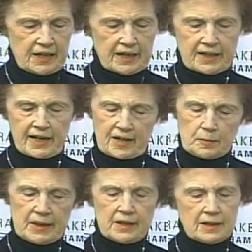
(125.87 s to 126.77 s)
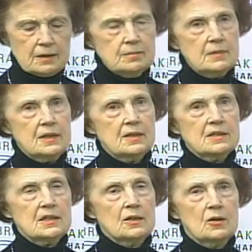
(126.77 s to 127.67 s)
It can be done. It
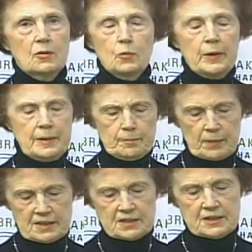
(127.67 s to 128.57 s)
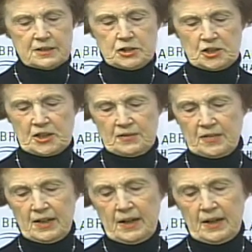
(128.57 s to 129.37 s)
is a goal we must achieve.